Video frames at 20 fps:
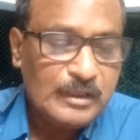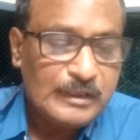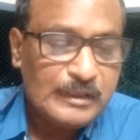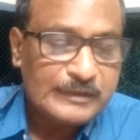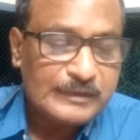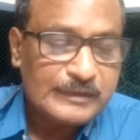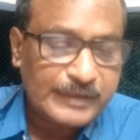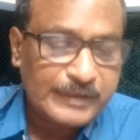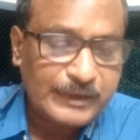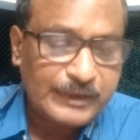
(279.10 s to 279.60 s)

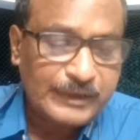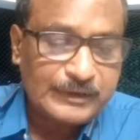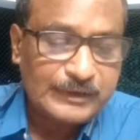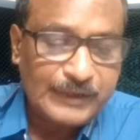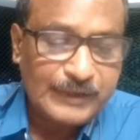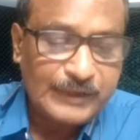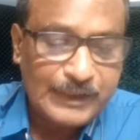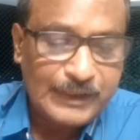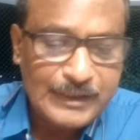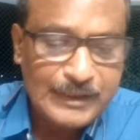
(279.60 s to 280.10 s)
Second,
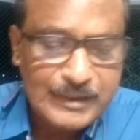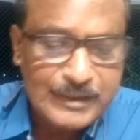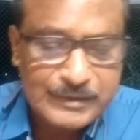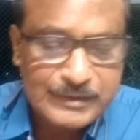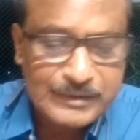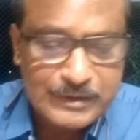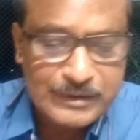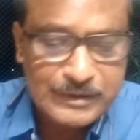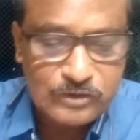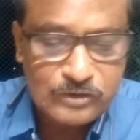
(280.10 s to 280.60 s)
the illness
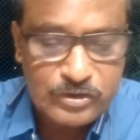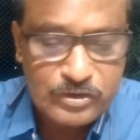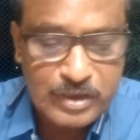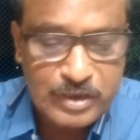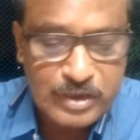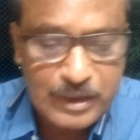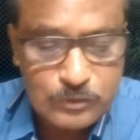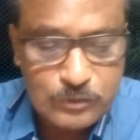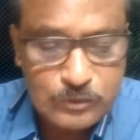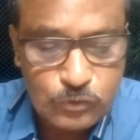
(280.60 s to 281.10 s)
is such
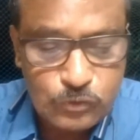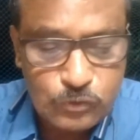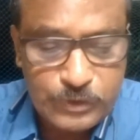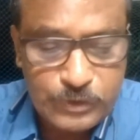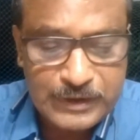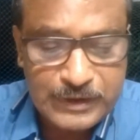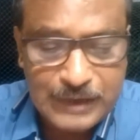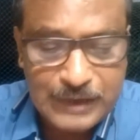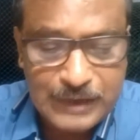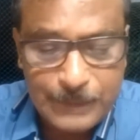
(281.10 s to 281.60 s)
as to
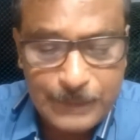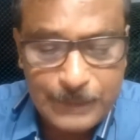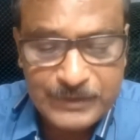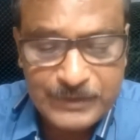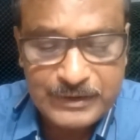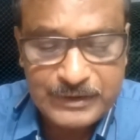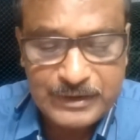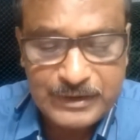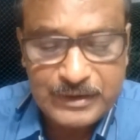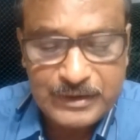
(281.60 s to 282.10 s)

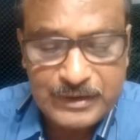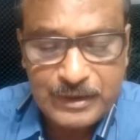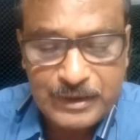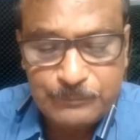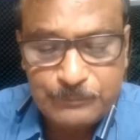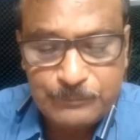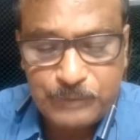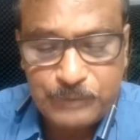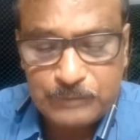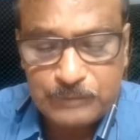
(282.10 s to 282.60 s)
incapacitate
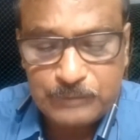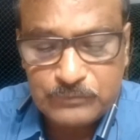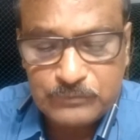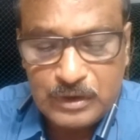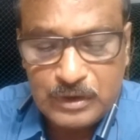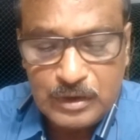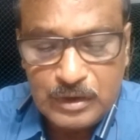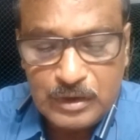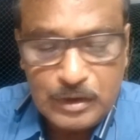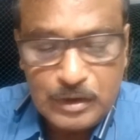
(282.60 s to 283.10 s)
him from
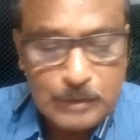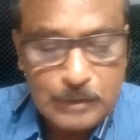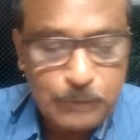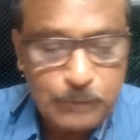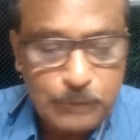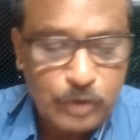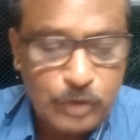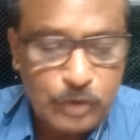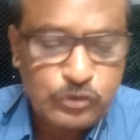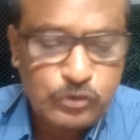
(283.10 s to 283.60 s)

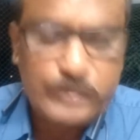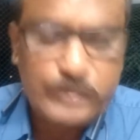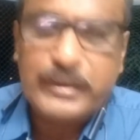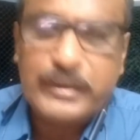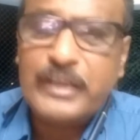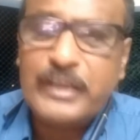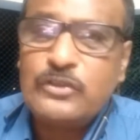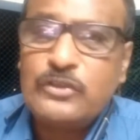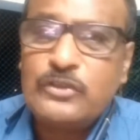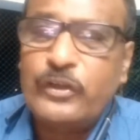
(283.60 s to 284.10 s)
pursuing
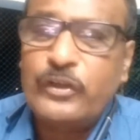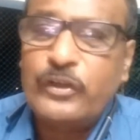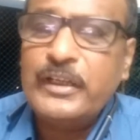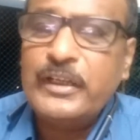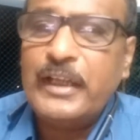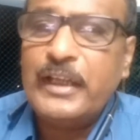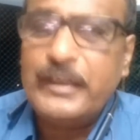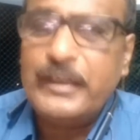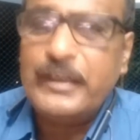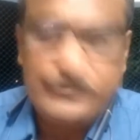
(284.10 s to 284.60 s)
his
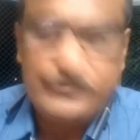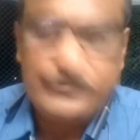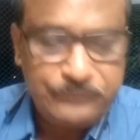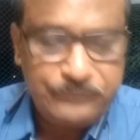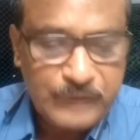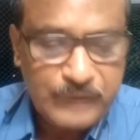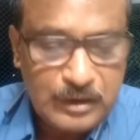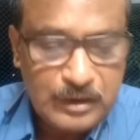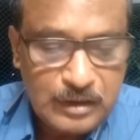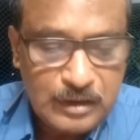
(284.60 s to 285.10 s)
ordinary
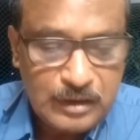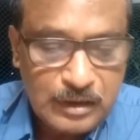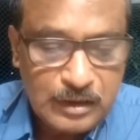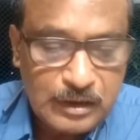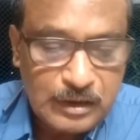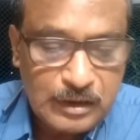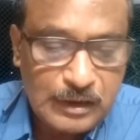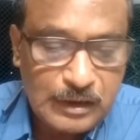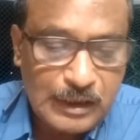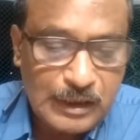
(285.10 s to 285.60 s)

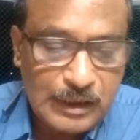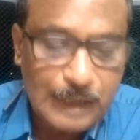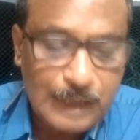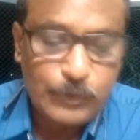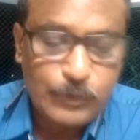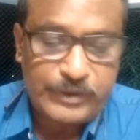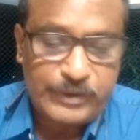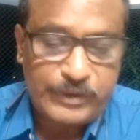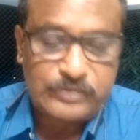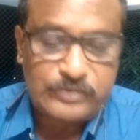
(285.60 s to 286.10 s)

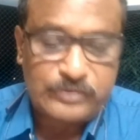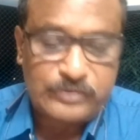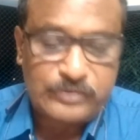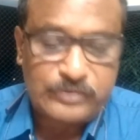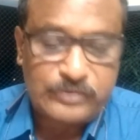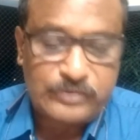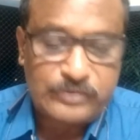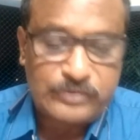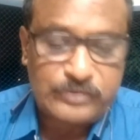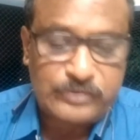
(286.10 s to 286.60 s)
avocation,
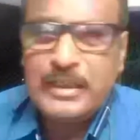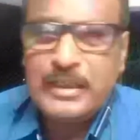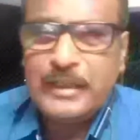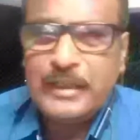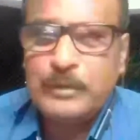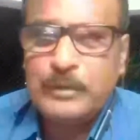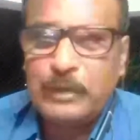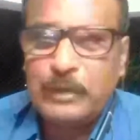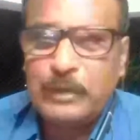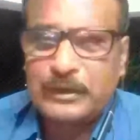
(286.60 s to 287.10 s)

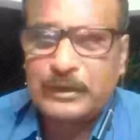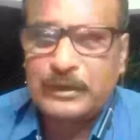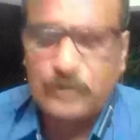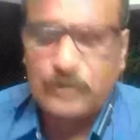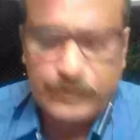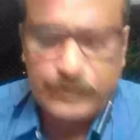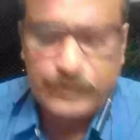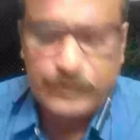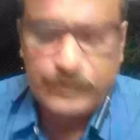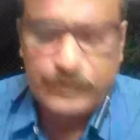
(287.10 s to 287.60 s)
ordinary work,
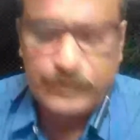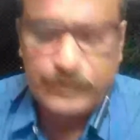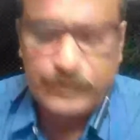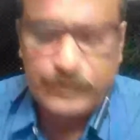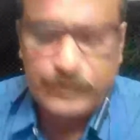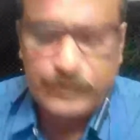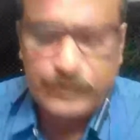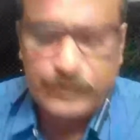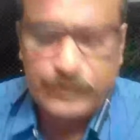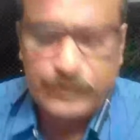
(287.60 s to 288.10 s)
unable to
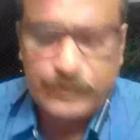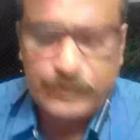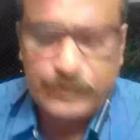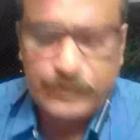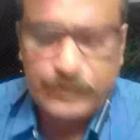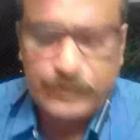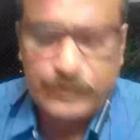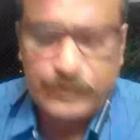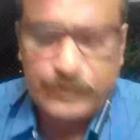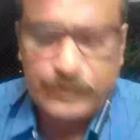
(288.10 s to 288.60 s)
do his
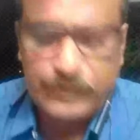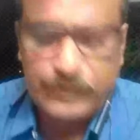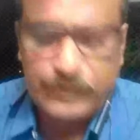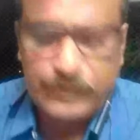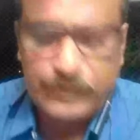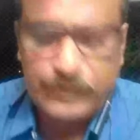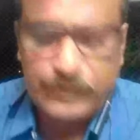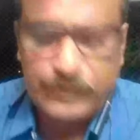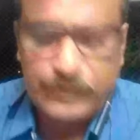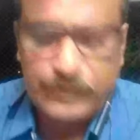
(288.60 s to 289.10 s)
ordinary, is
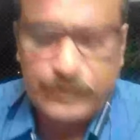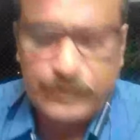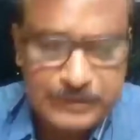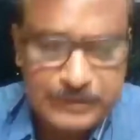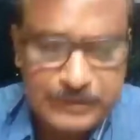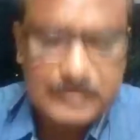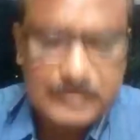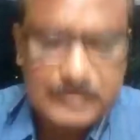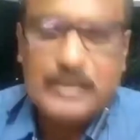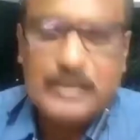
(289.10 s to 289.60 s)

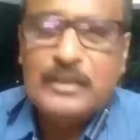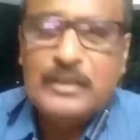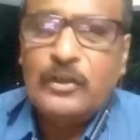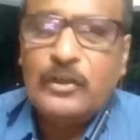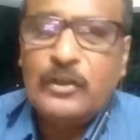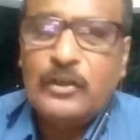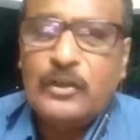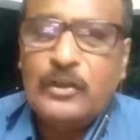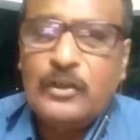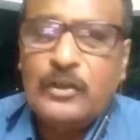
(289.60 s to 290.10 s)
bedridden,
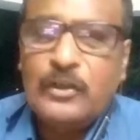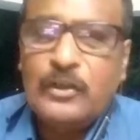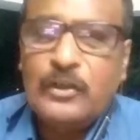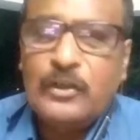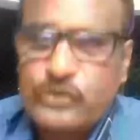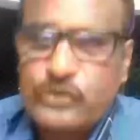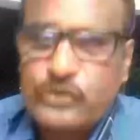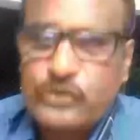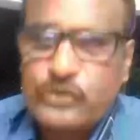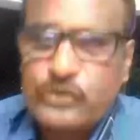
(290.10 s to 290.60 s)
unable to
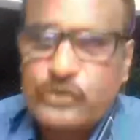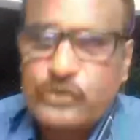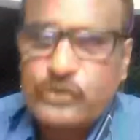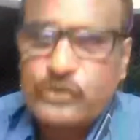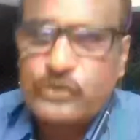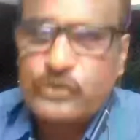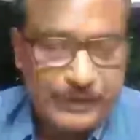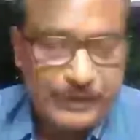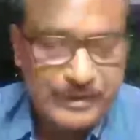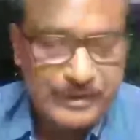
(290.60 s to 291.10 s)
stand,
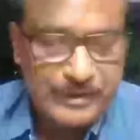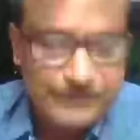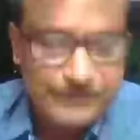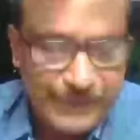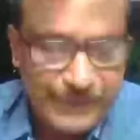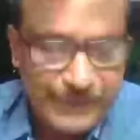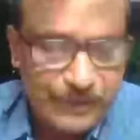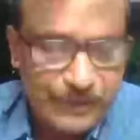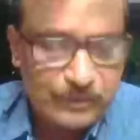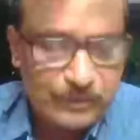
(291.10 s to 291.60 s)
make his
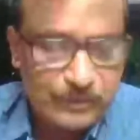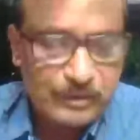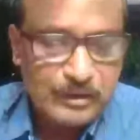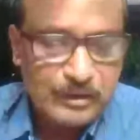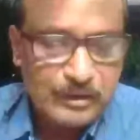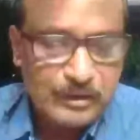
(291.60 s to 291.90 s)
prayer.